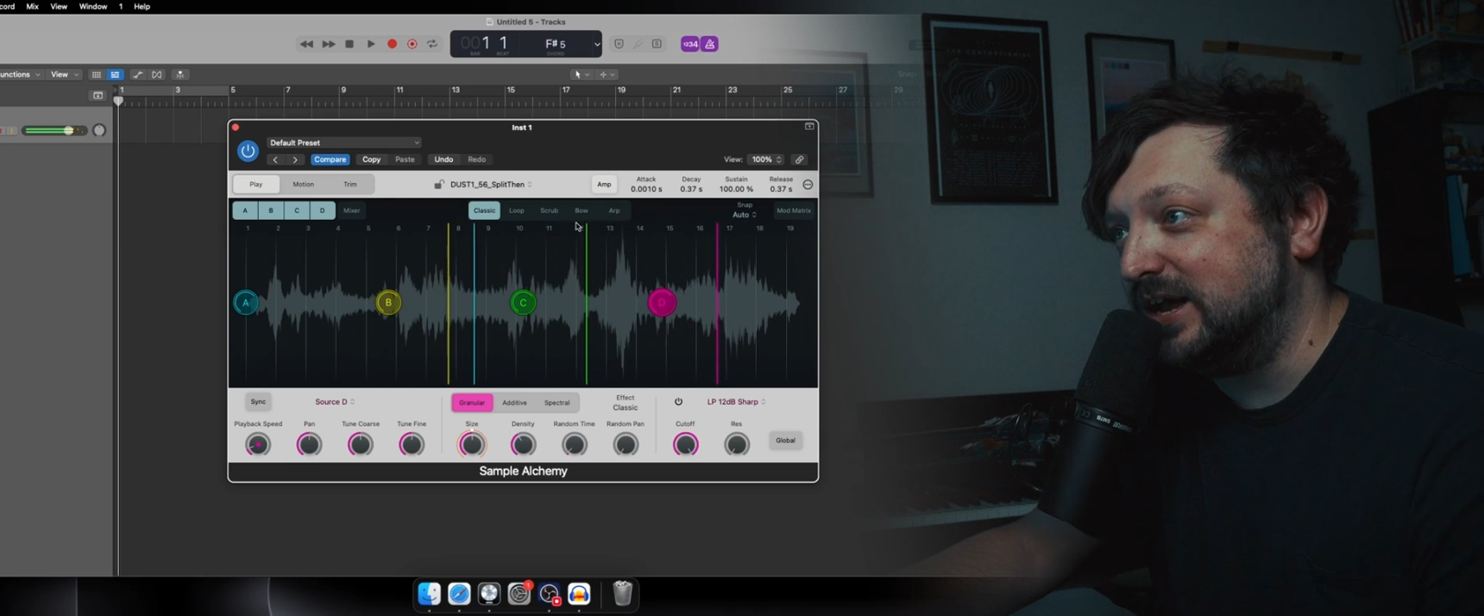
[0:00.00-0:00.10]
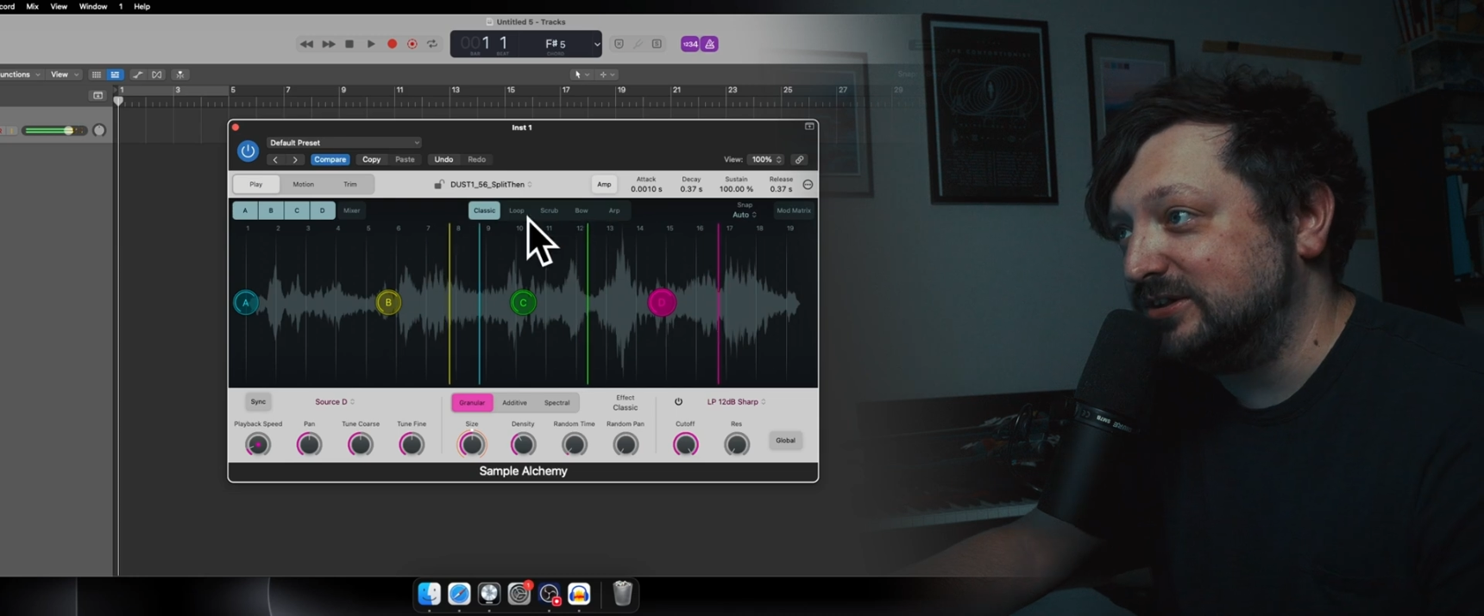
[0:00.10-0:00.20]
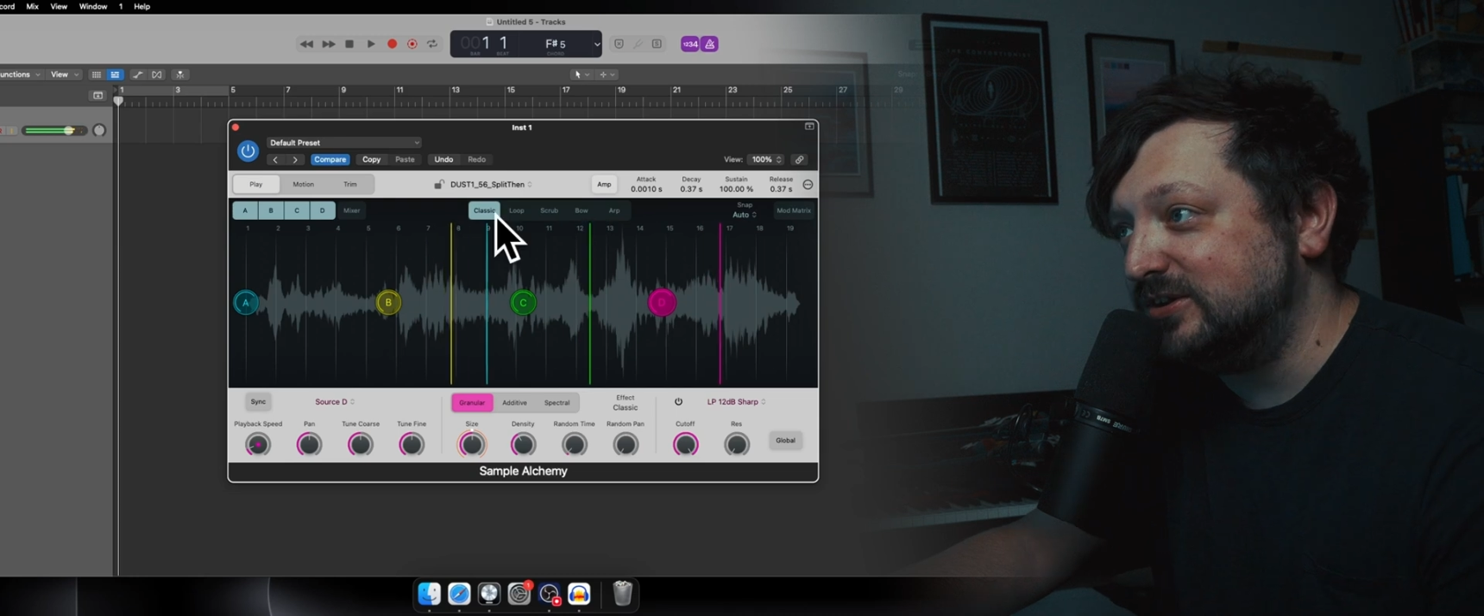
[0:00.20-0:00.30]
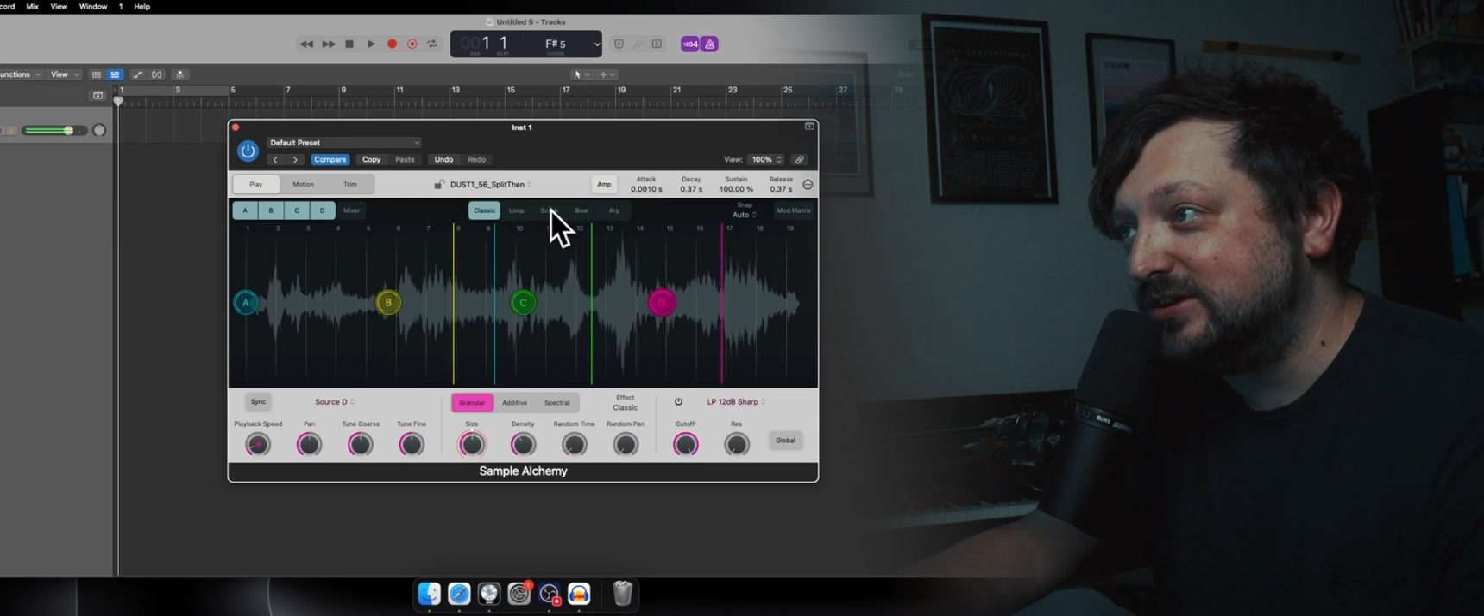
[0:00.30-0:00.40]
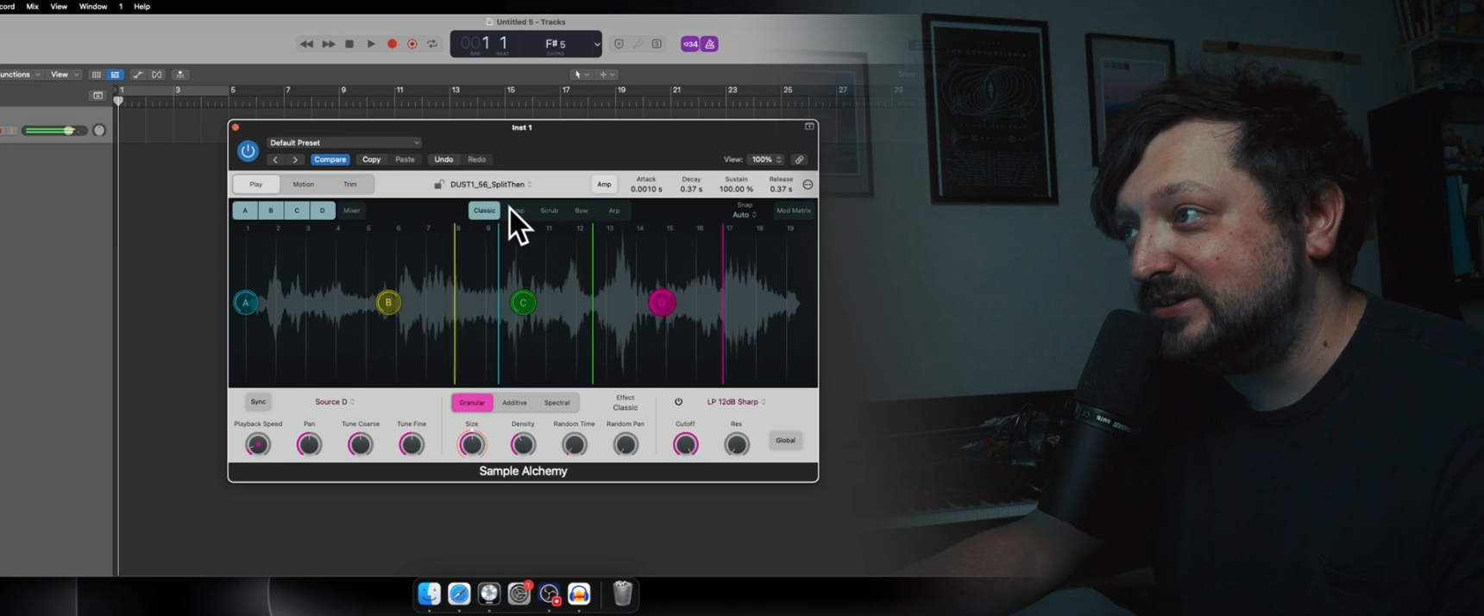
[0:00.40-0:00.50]

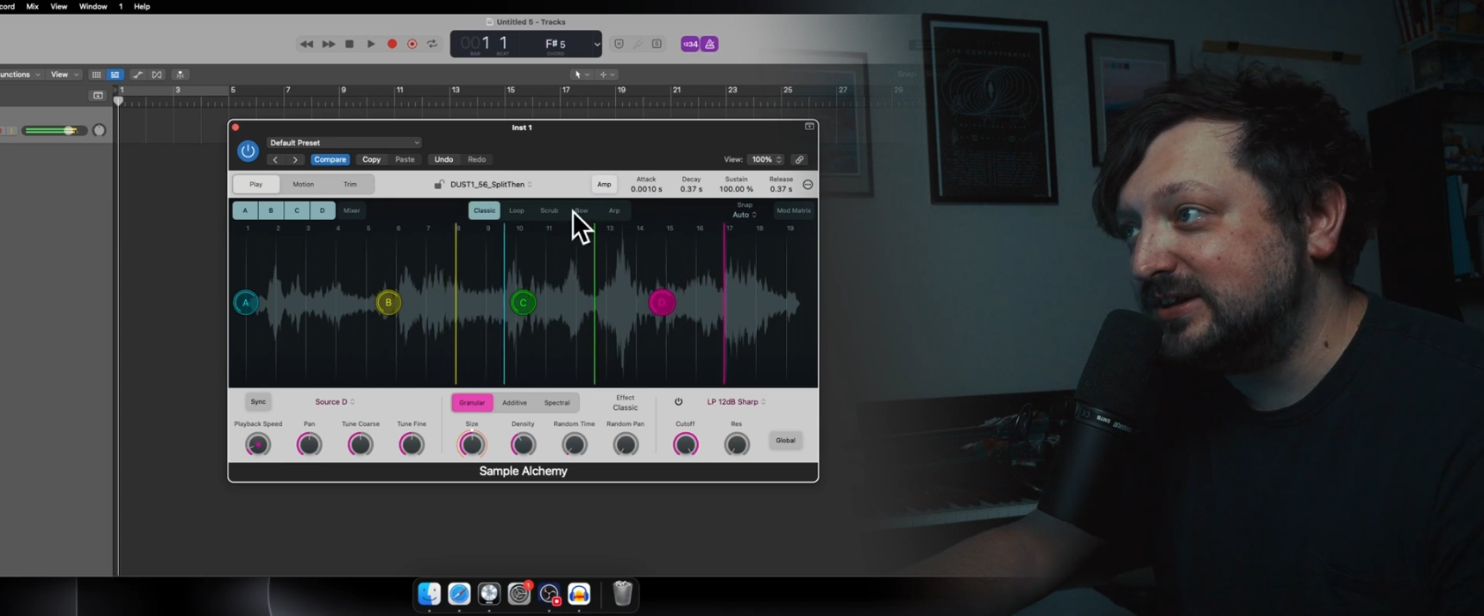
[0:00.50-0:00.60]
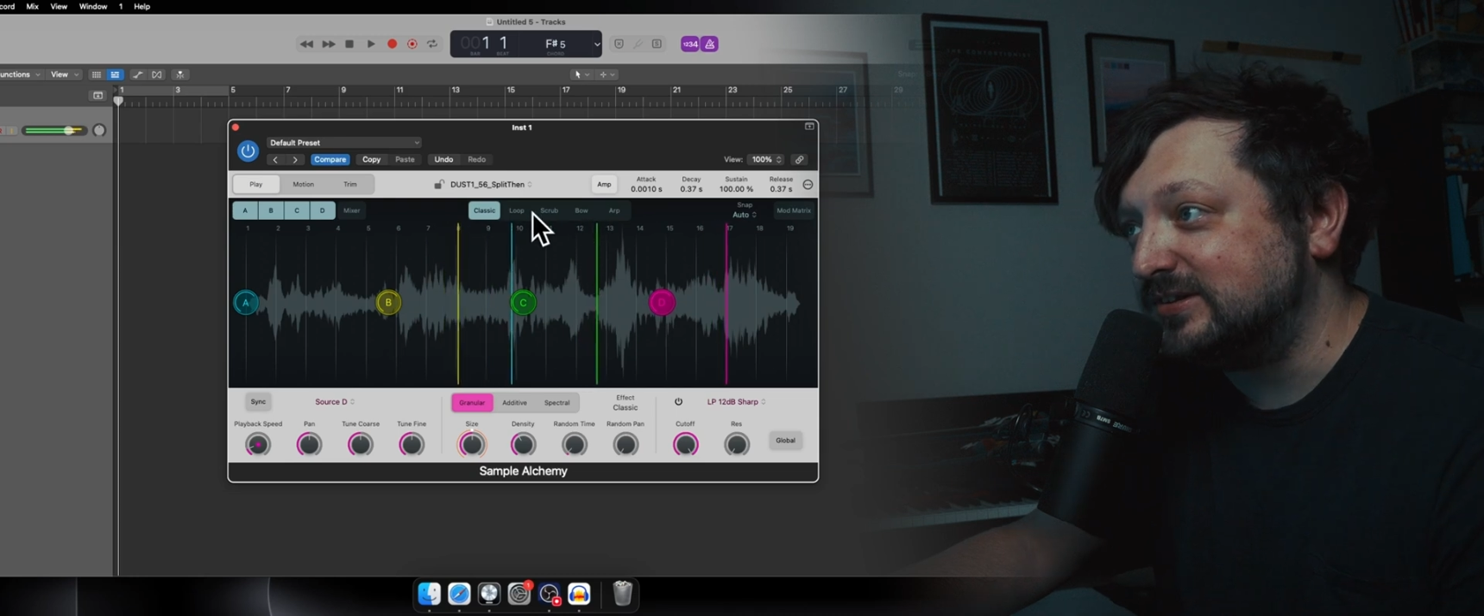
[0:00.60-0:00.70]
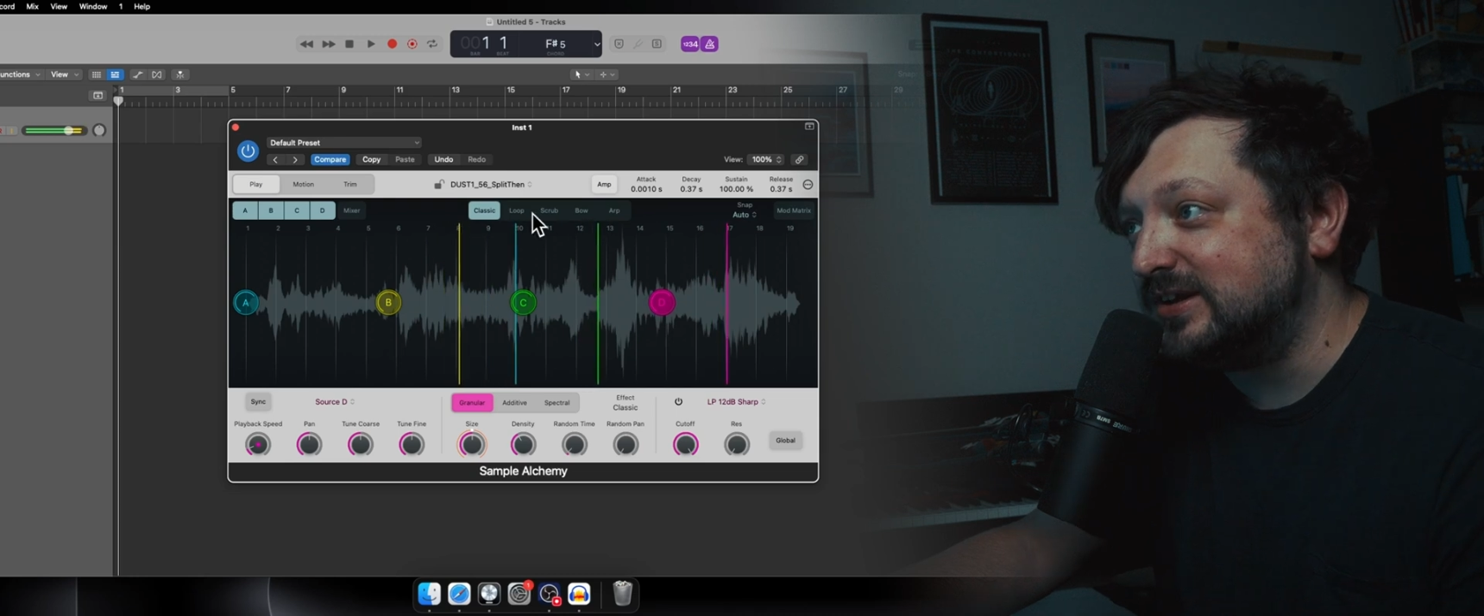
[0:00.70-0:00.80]
As you can see at the